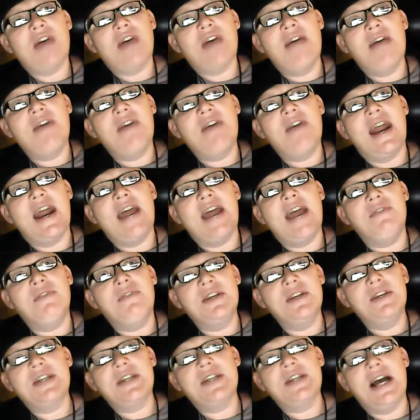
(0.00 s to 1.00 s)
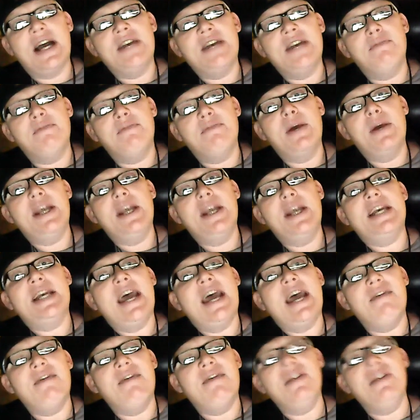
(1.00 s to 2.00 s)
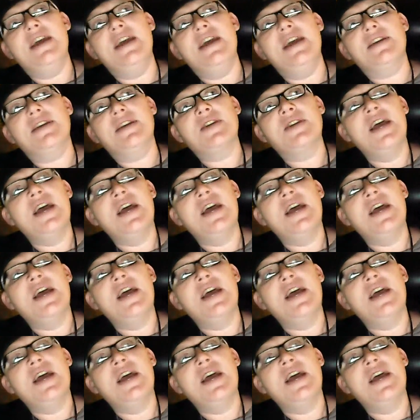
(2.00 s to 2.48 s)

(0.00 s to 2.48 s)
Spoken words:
I've got to have this kind of money to have this.